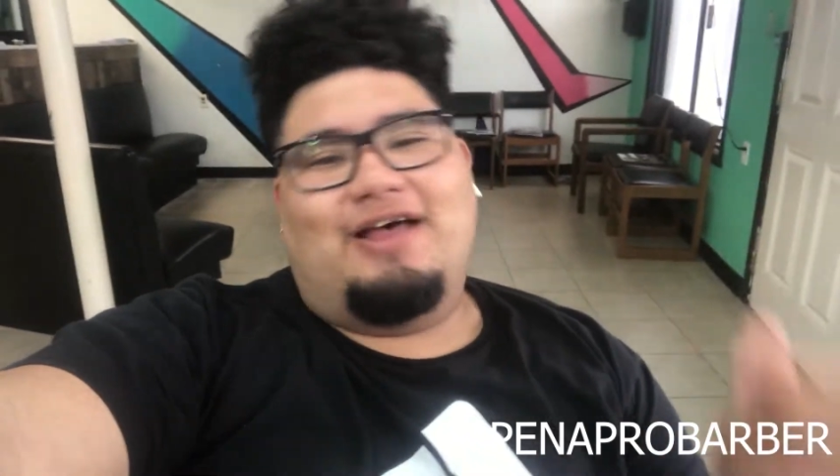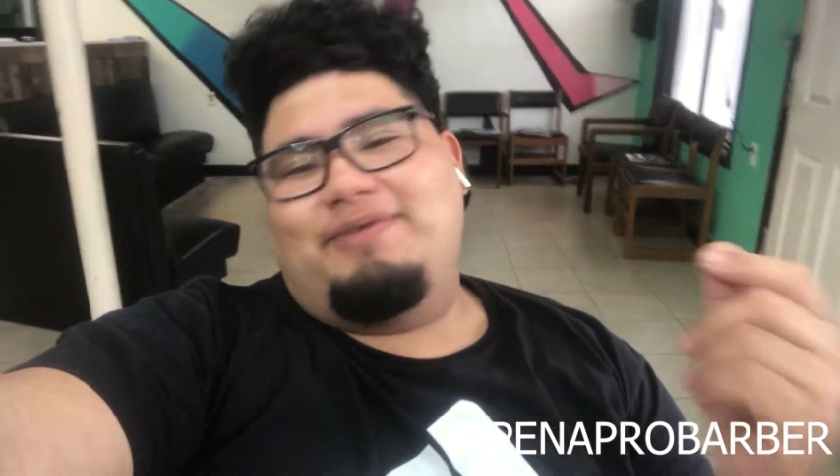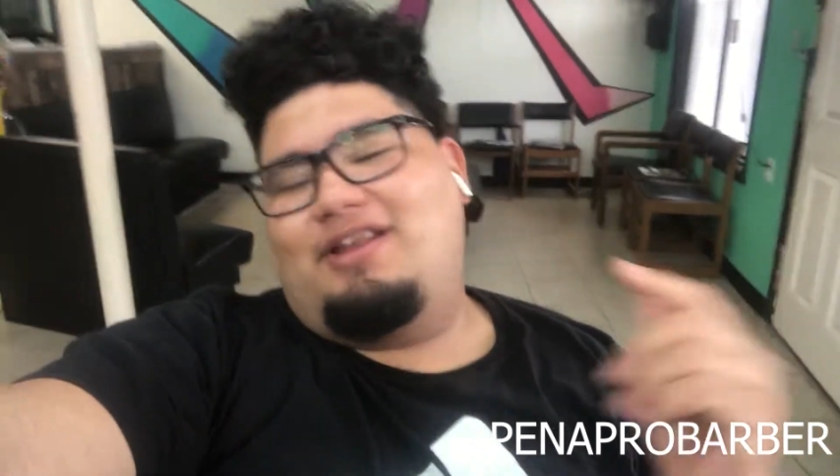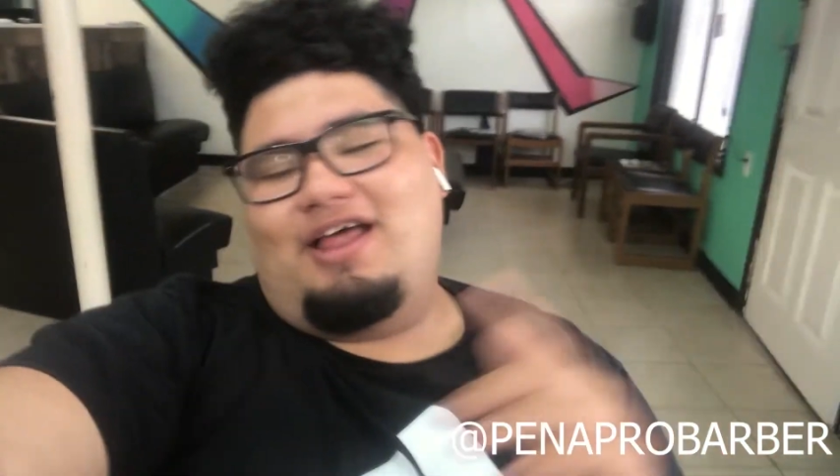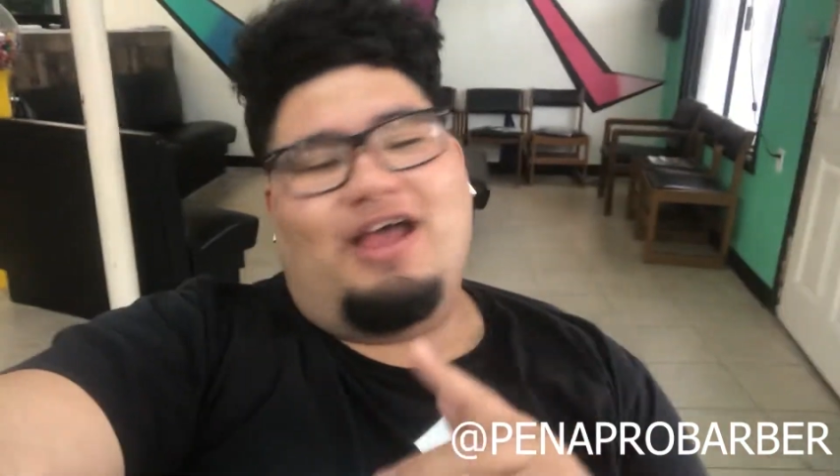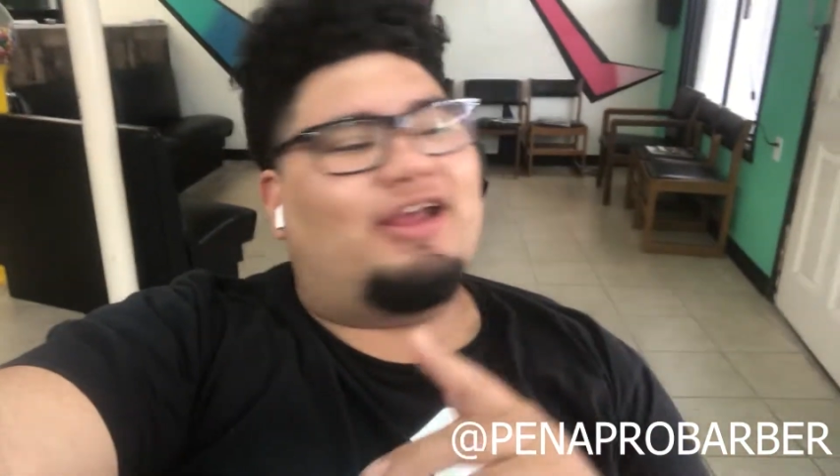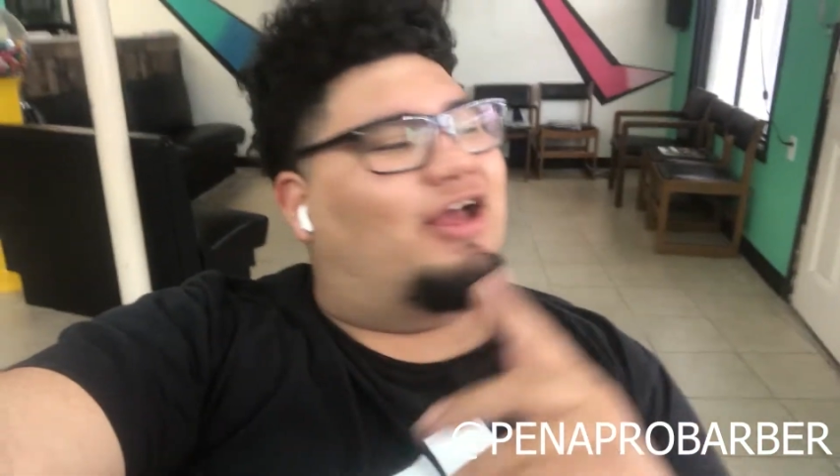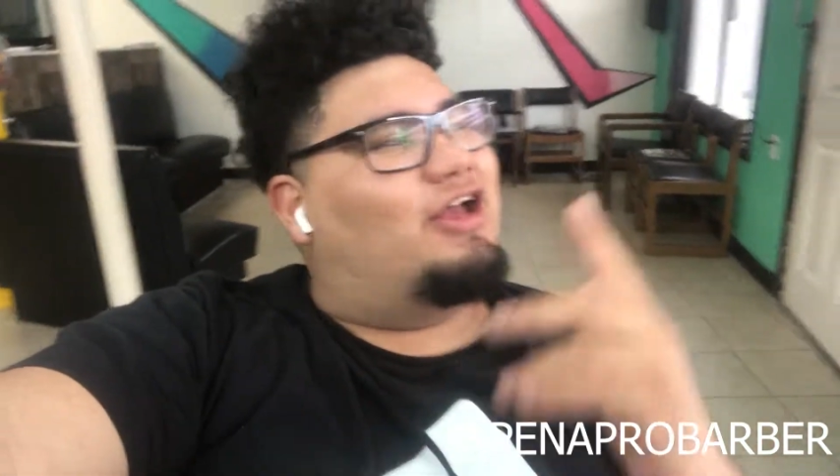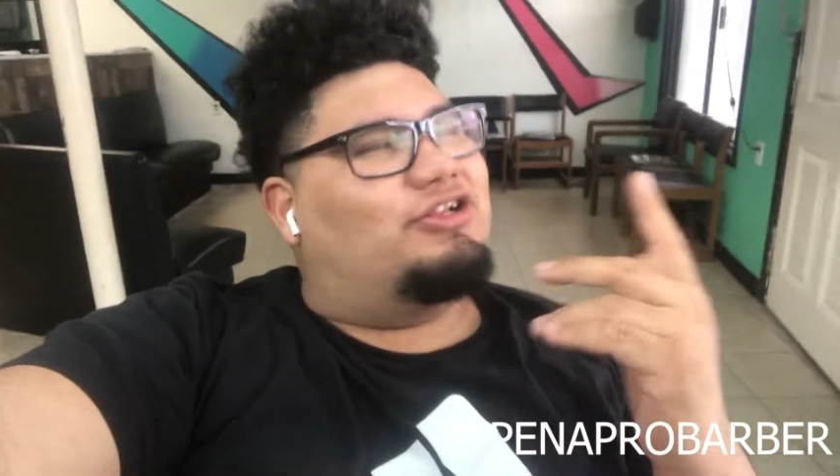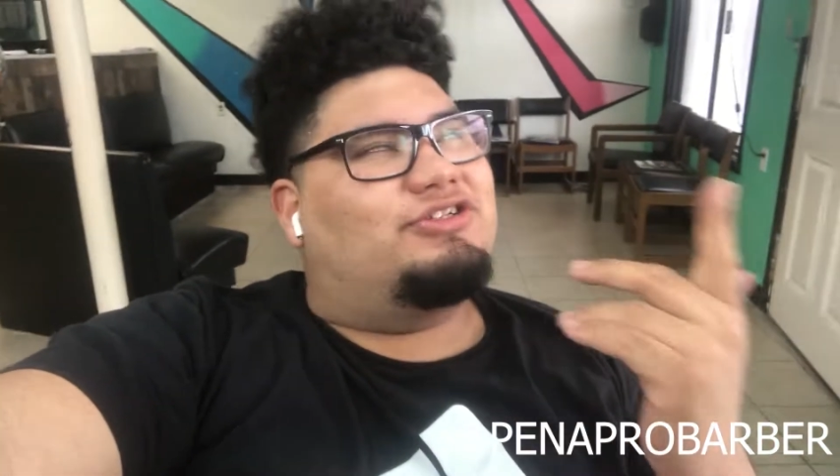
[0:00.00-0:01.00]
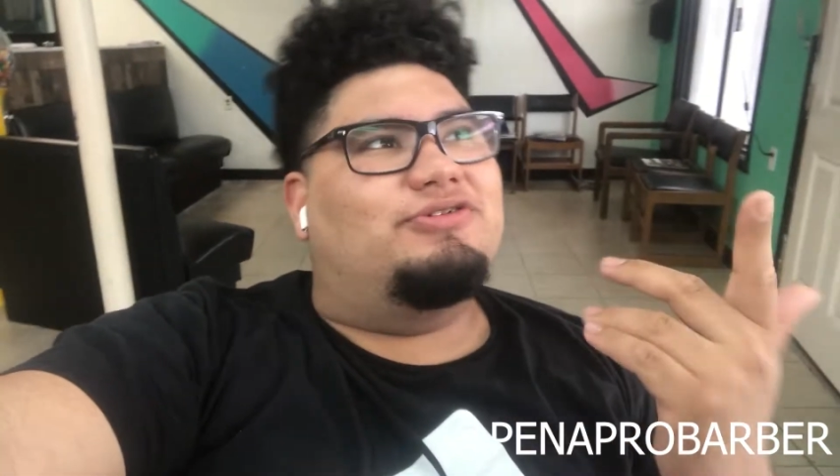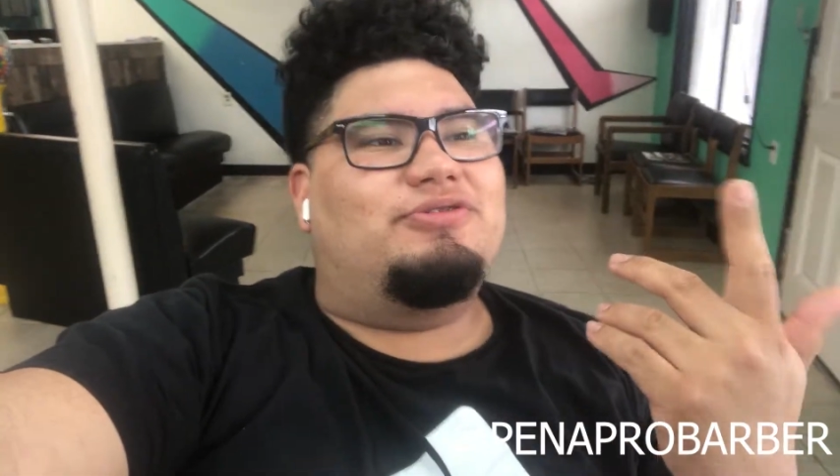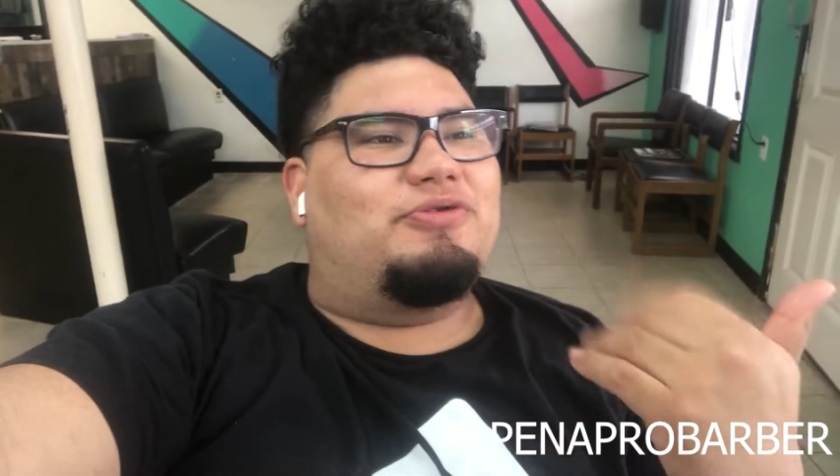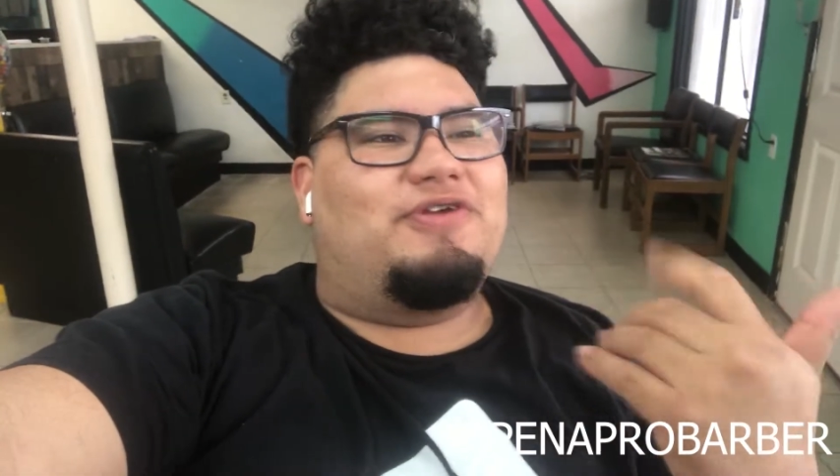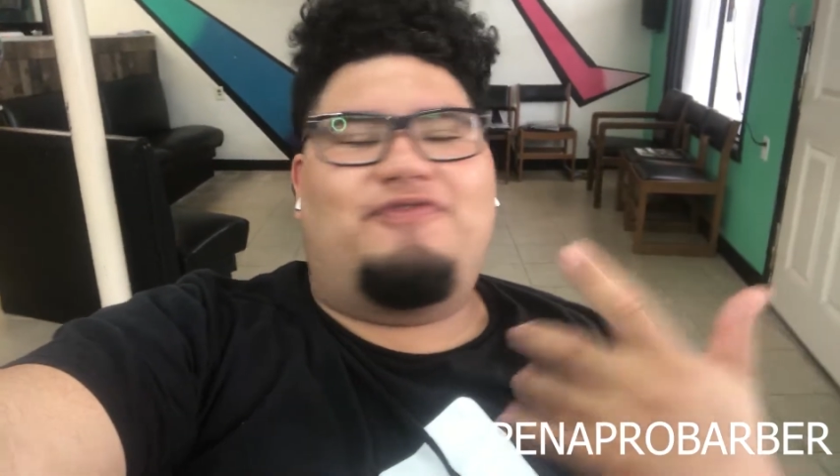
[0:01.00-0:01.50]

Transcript: I mean, like 2, 3,